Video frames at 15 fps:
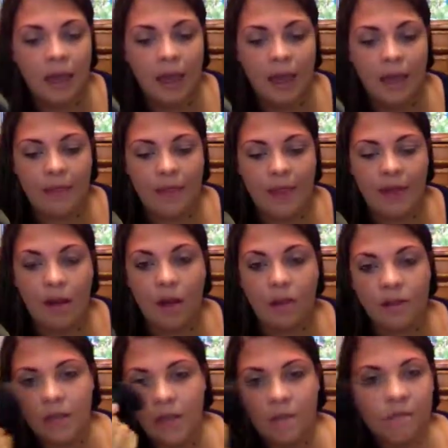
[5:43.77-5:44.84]
And then
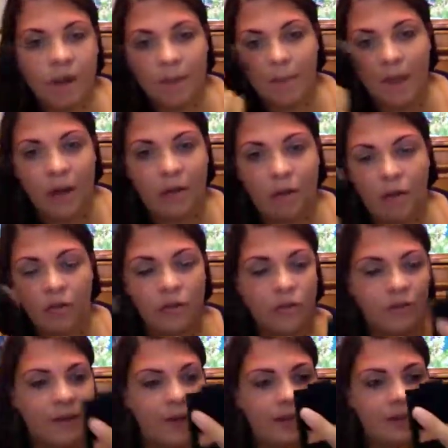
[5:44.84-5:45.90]
don't rub it across your
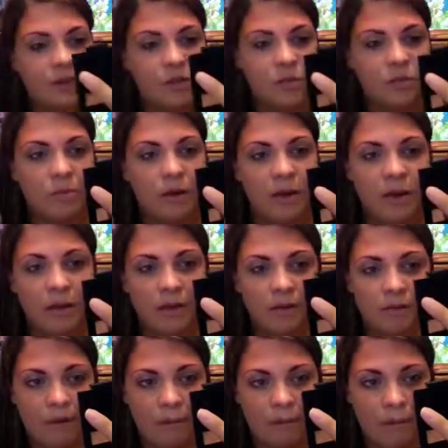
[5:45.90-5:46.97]
face because you might kind
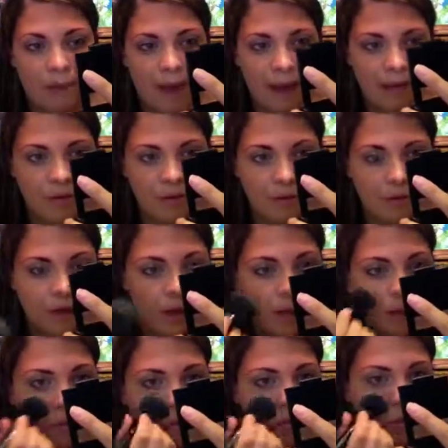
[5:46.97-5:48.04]
of rub the powder away,
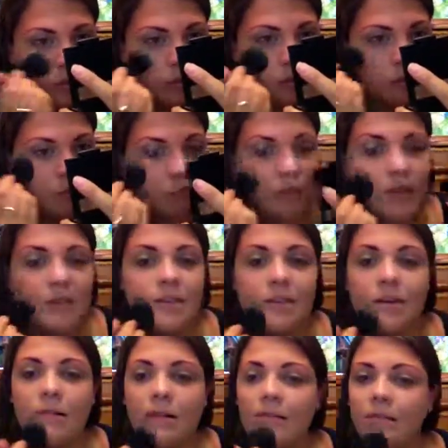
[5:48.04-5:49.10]
but we just sort of press it
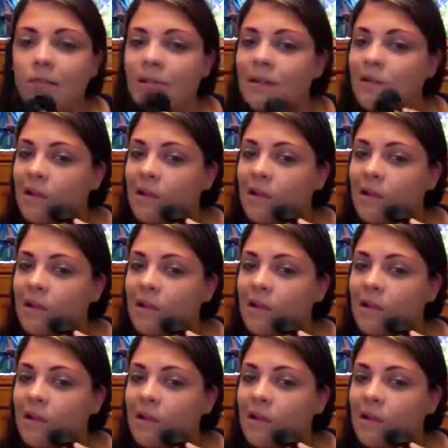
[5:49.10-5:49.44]
on